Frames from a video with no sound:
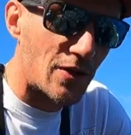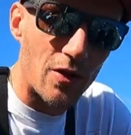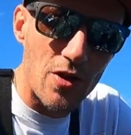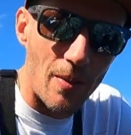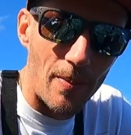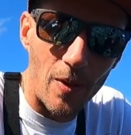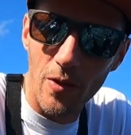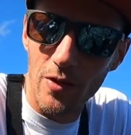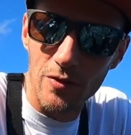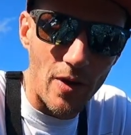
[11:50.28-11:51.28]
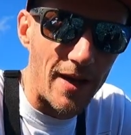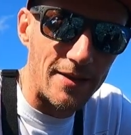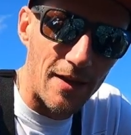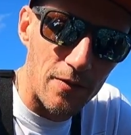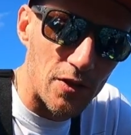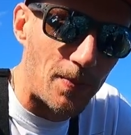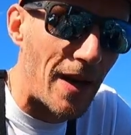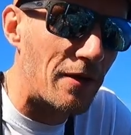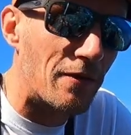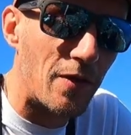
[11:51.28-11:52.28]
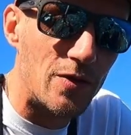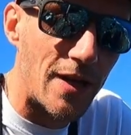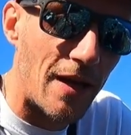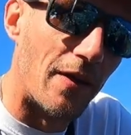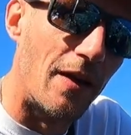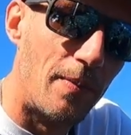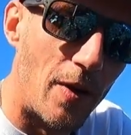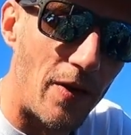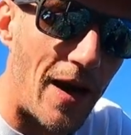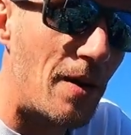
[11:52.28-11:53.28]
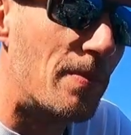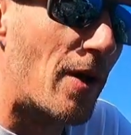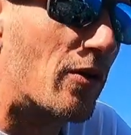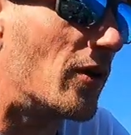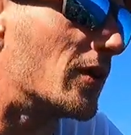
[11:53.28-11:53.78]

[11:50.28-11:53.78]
it's a good job I bought those razor. I've just bound a few together, put that on both